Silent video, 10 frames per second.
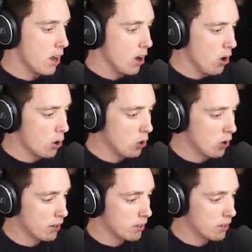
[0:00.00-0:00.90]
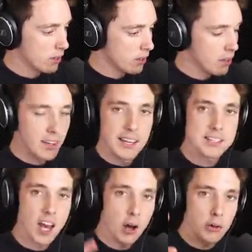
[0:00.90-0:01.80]
Oh, look.
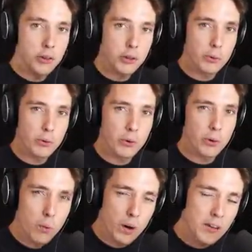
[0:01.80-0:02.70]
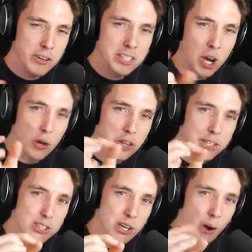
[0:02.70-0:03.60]
His health... Whenever his health
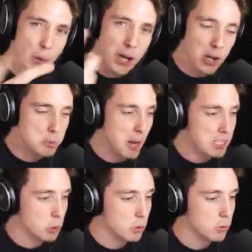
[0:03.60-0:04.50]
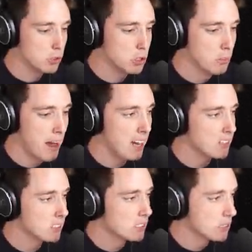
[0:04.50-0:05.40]
hits zero, it goes back to
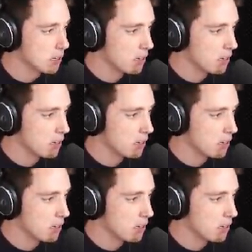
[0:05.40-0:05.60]
max.